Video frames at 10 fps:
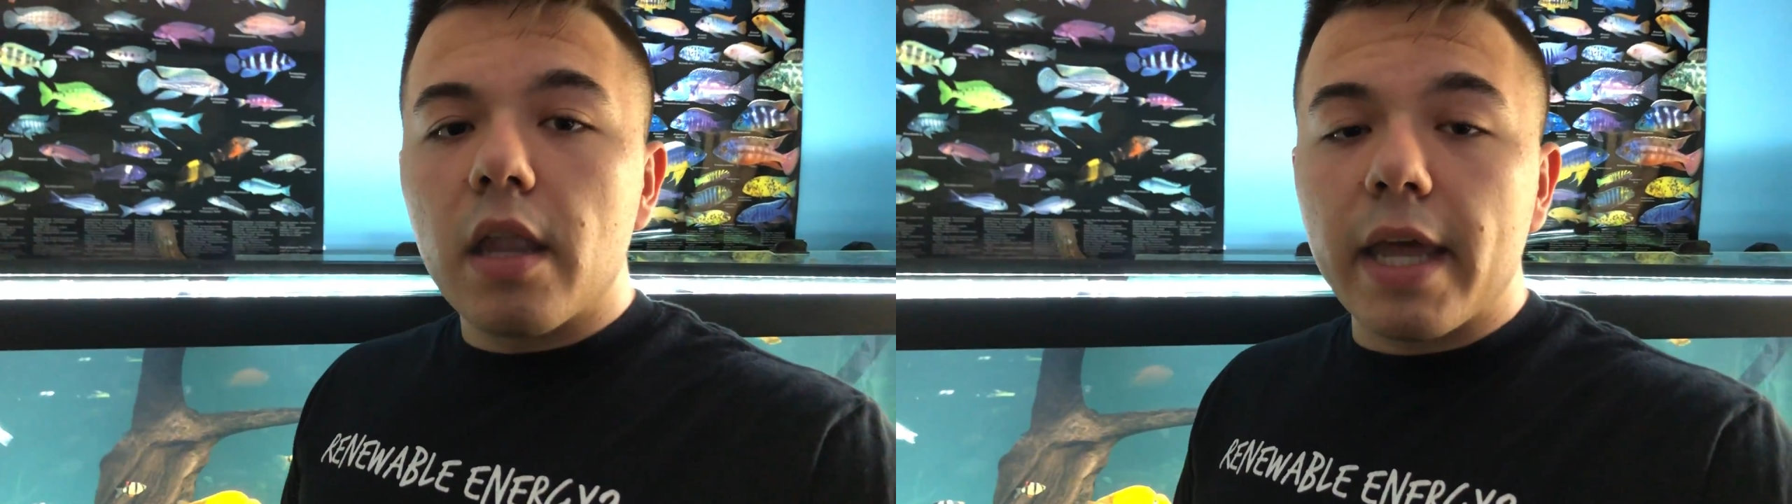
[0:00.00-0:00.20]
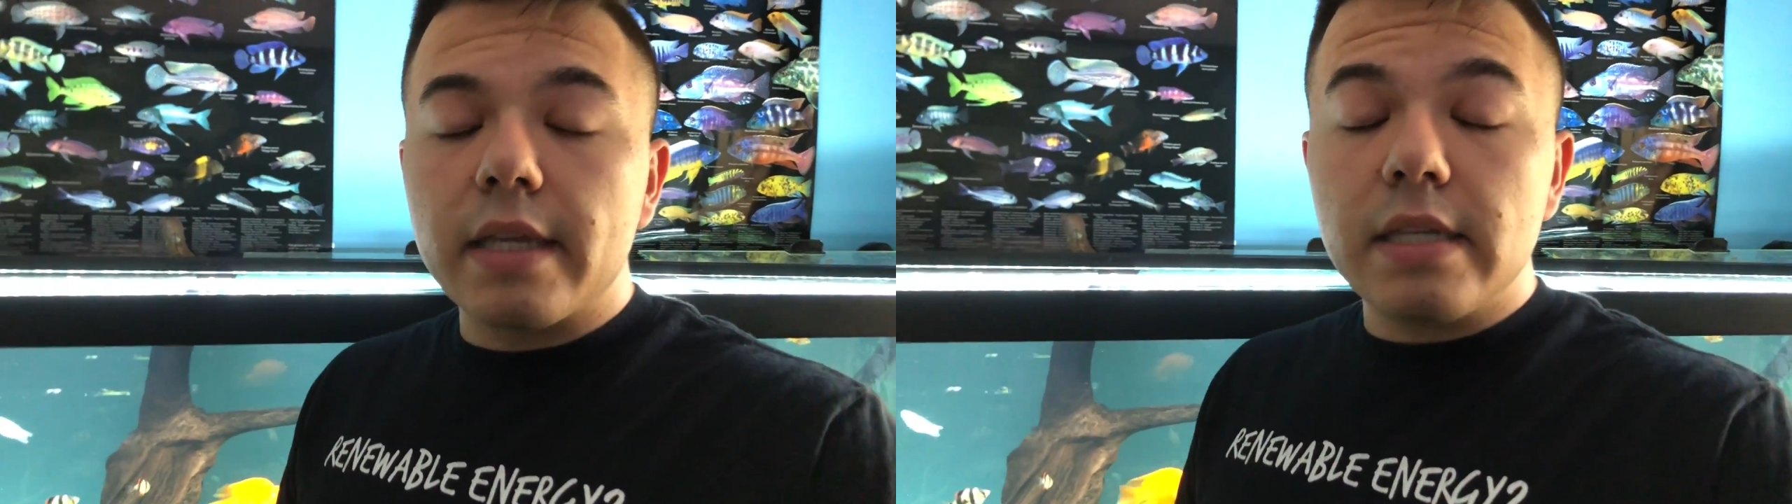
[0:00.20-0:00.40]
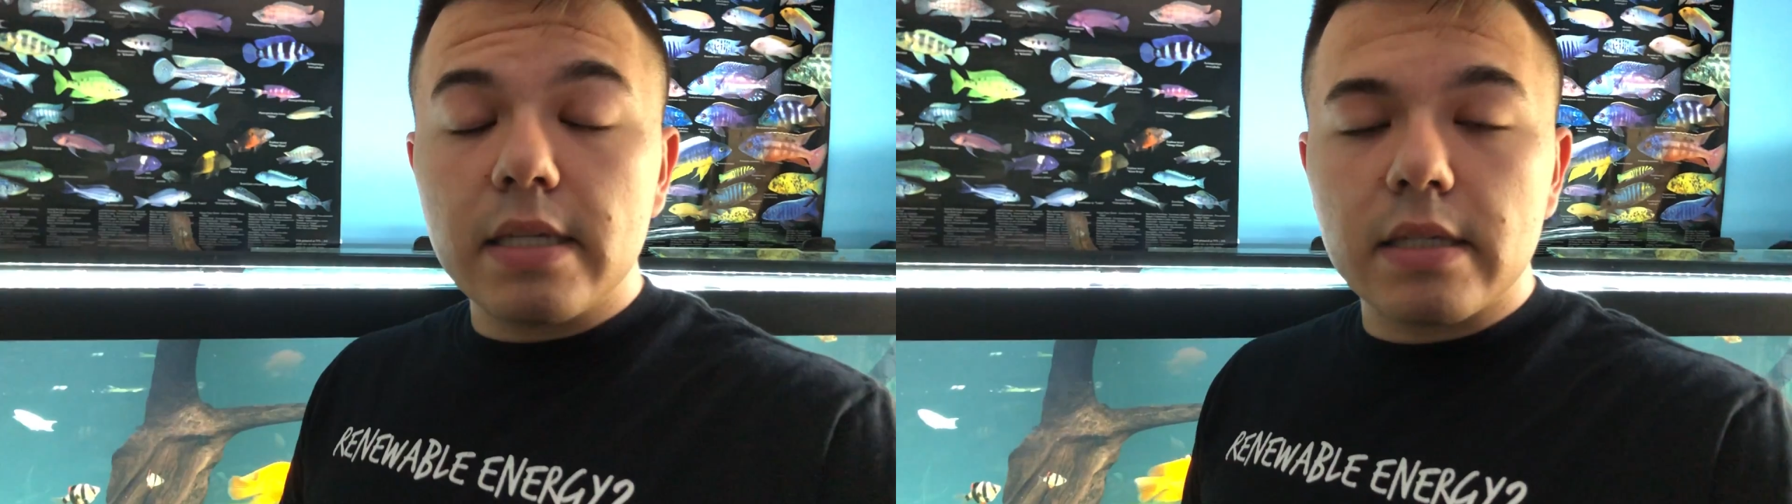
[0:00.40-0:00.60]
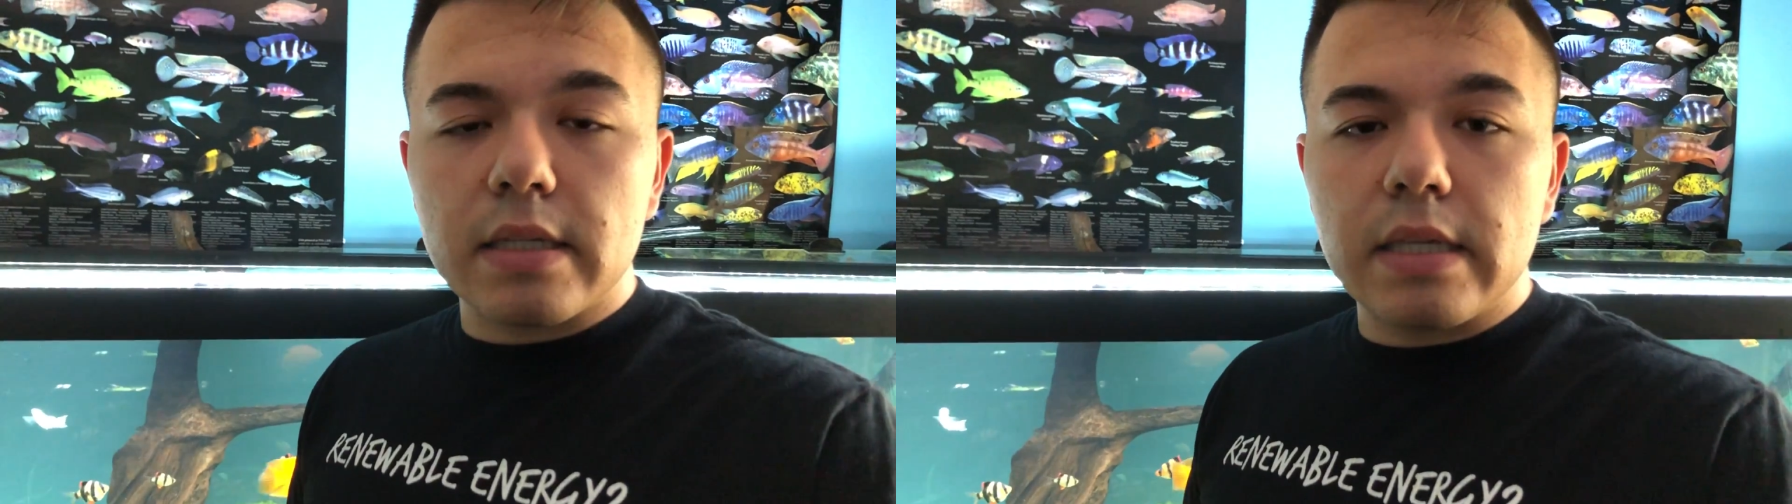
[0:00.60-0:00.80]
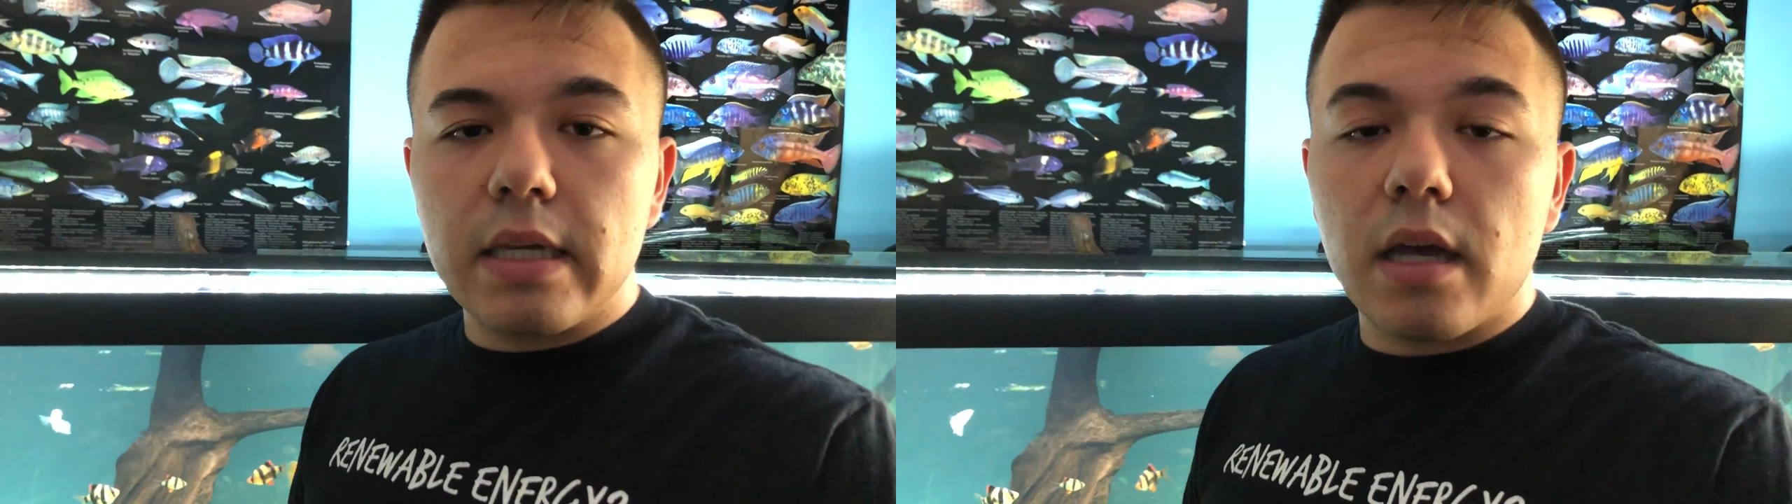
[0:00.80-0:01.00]
like
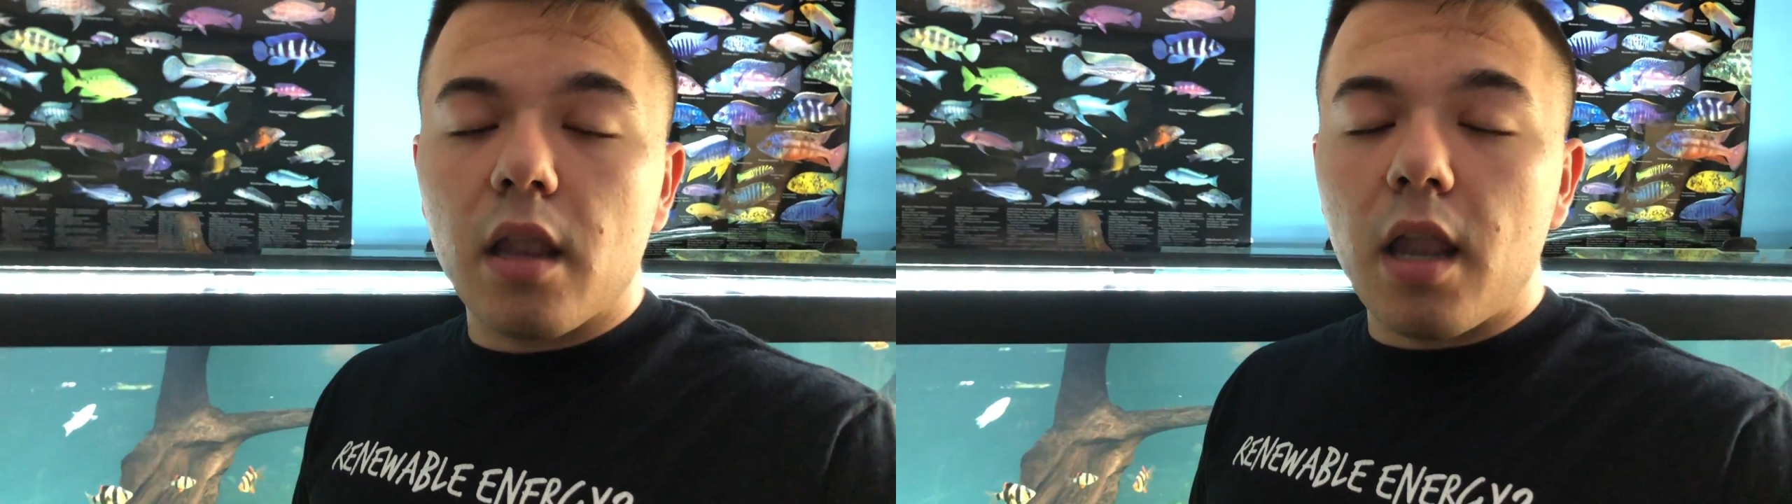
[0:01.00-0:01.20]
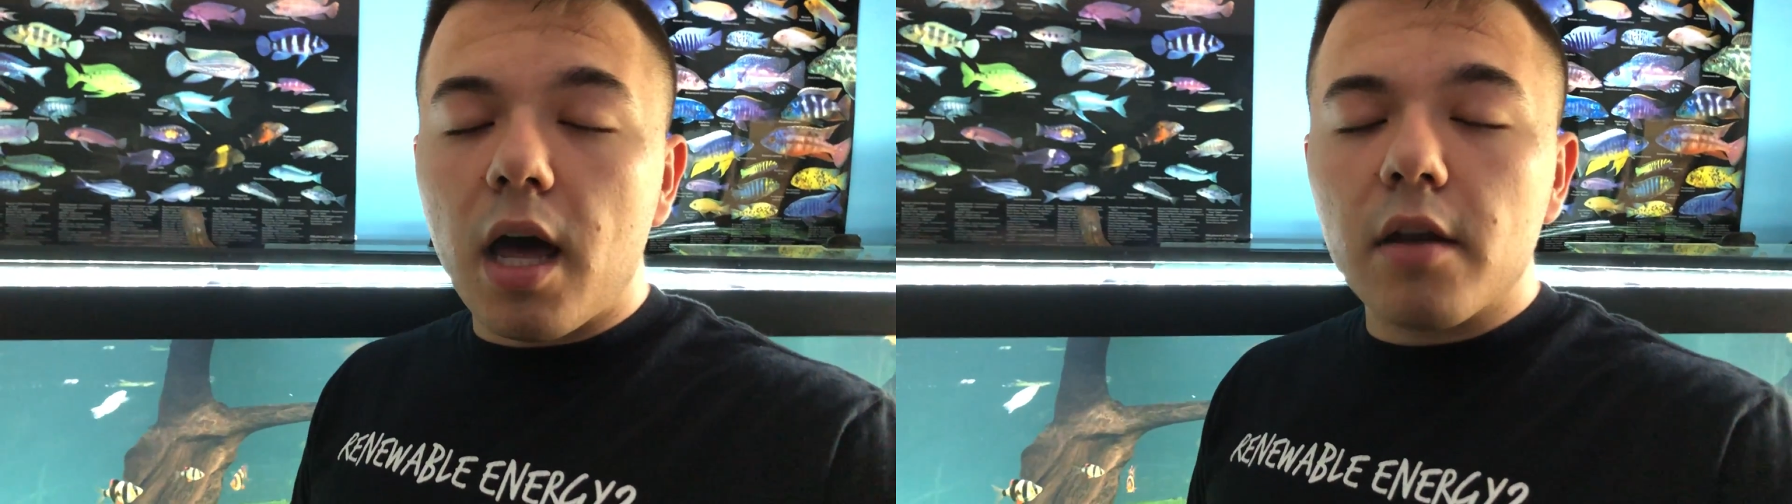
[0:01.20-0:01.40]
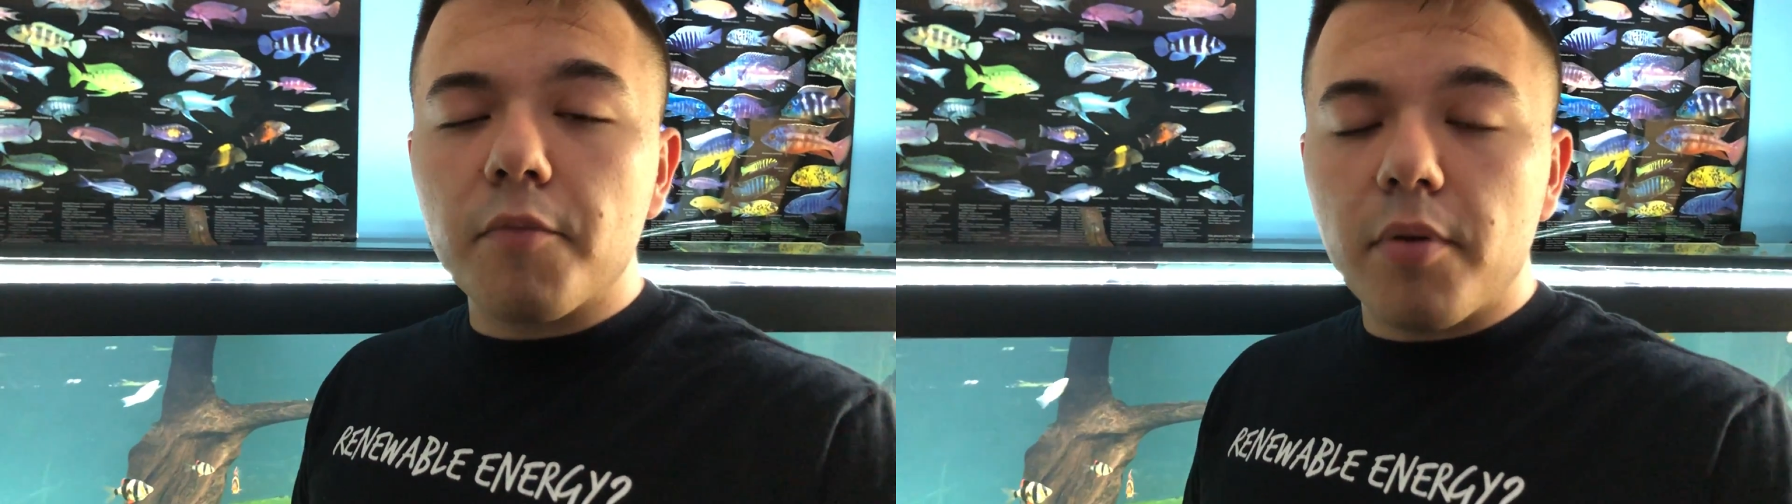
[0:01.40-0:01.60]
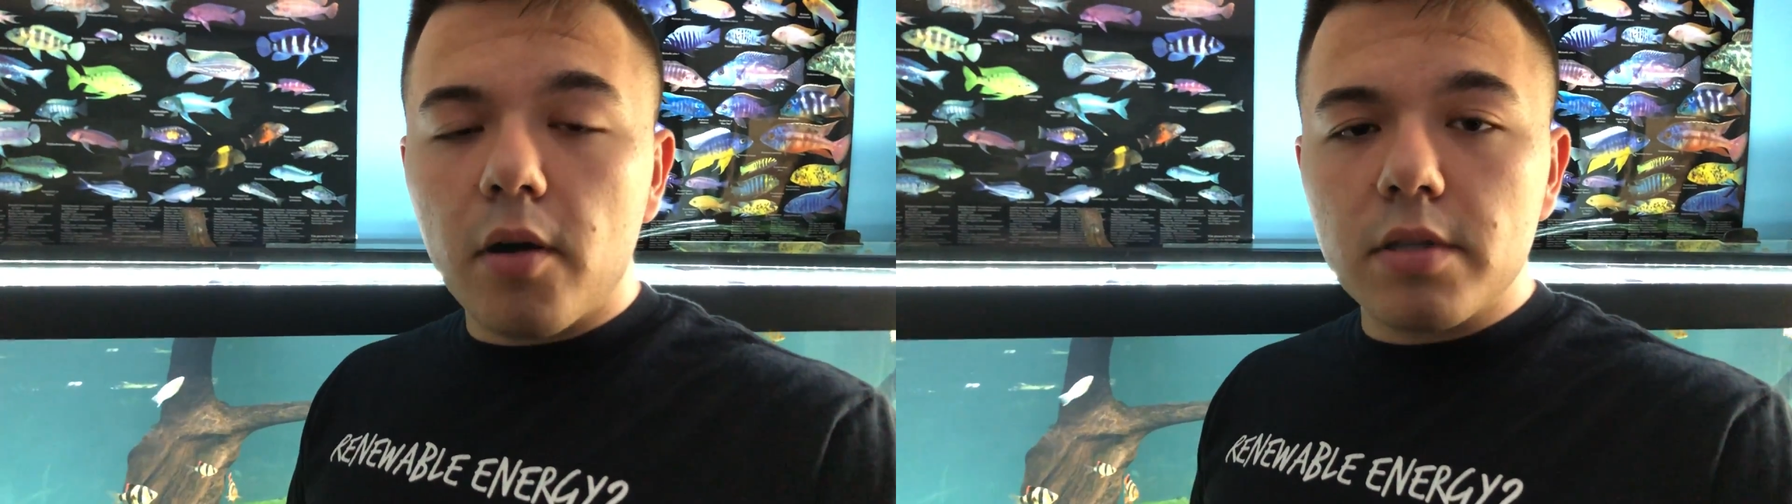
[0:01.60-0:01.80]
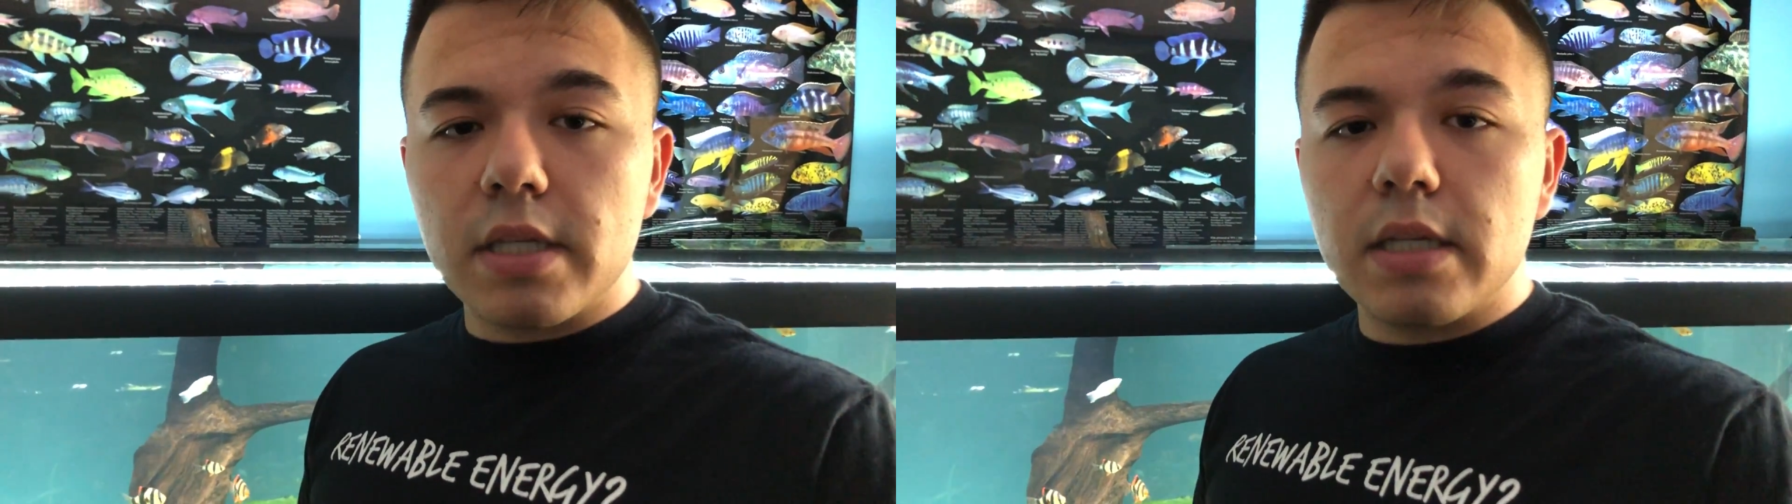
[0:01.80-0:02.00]
discus eat a lot of
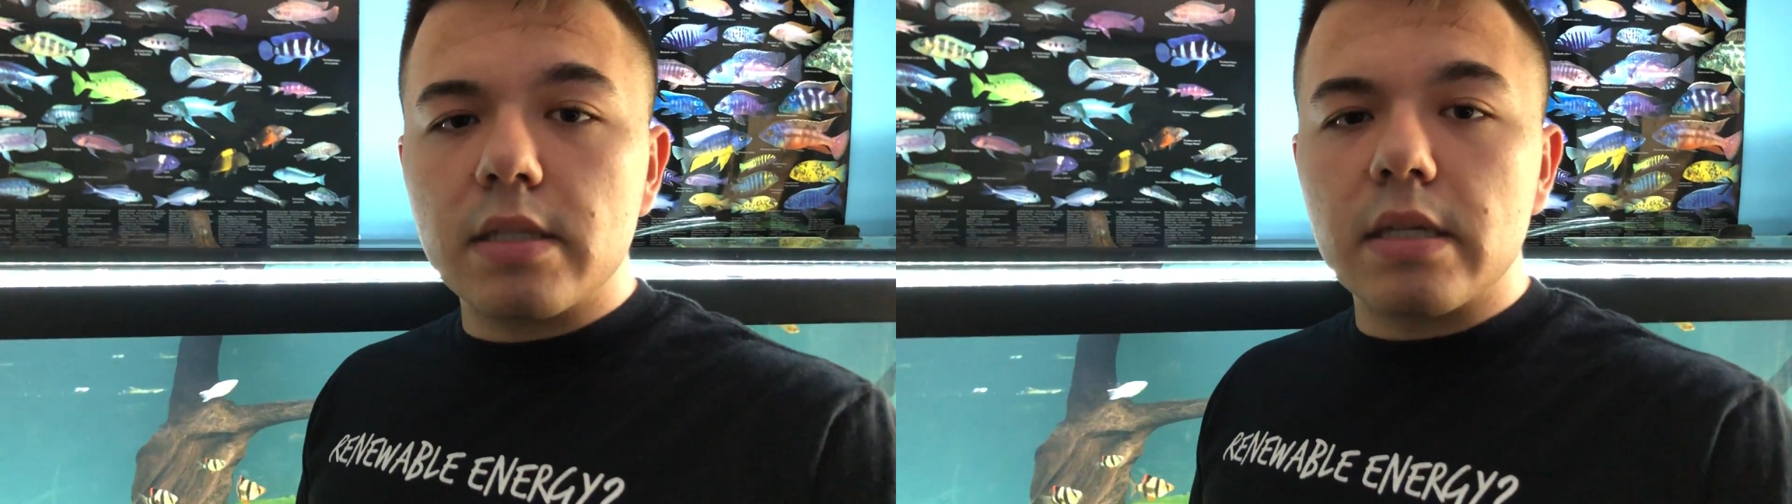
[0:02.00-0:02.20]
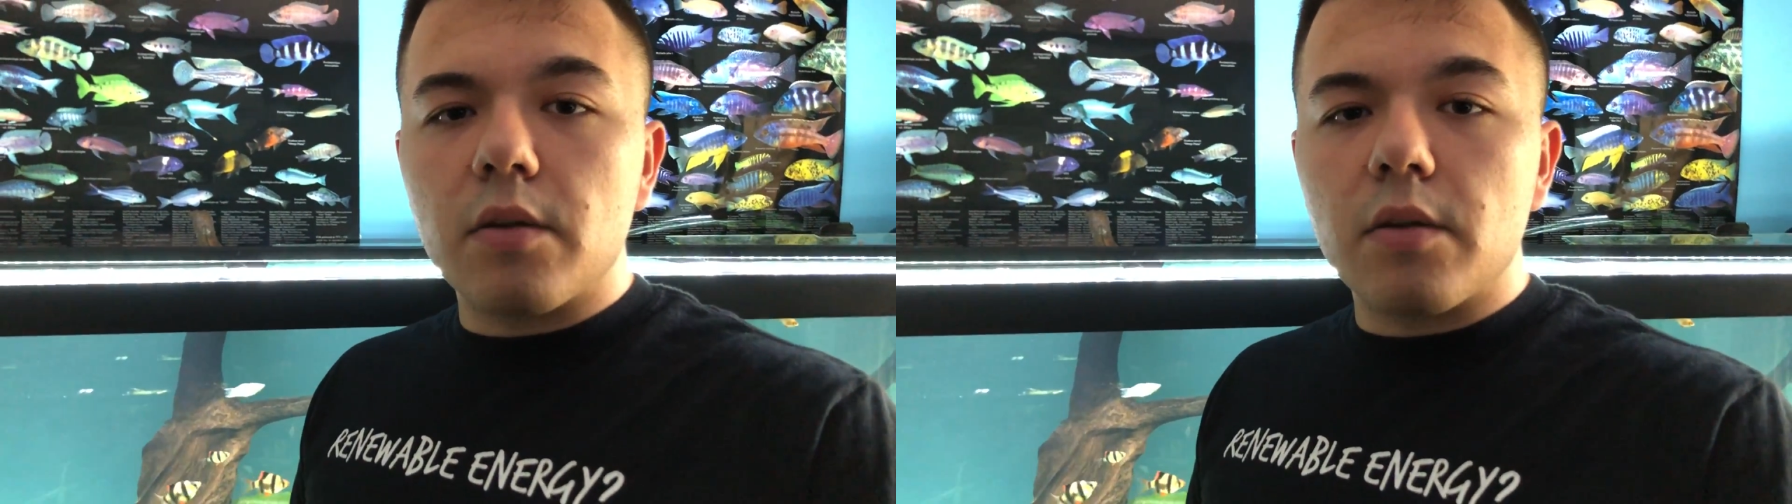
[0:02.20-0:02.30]
proteins